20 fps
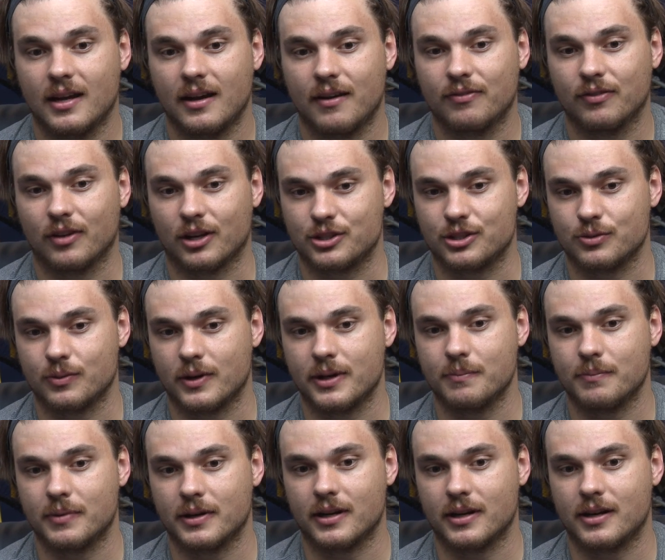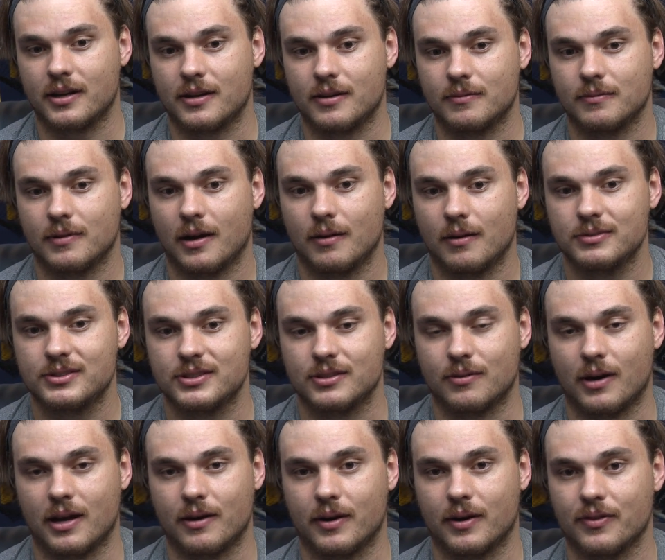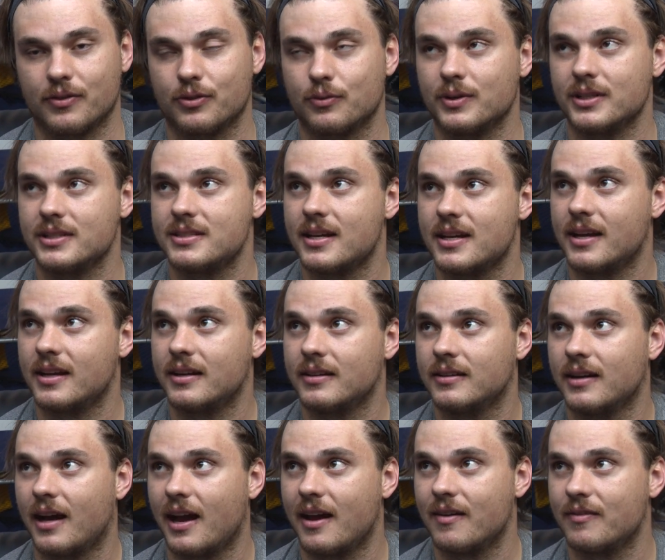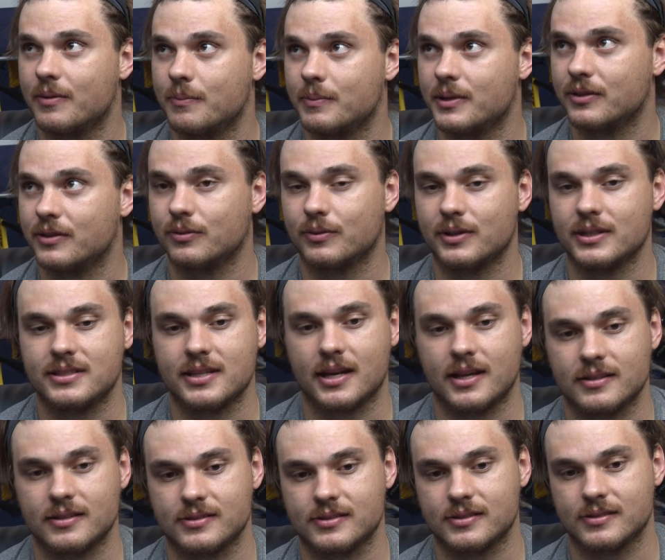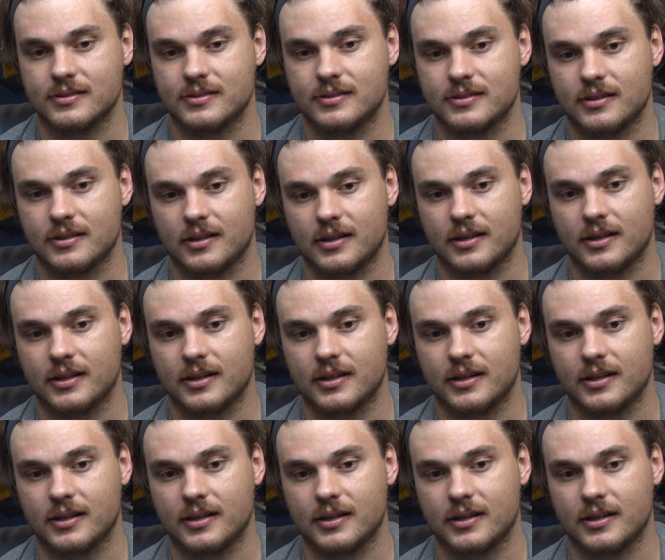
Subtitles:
fluctuate, but I'm sitting right around 310. I haven't been 310 since...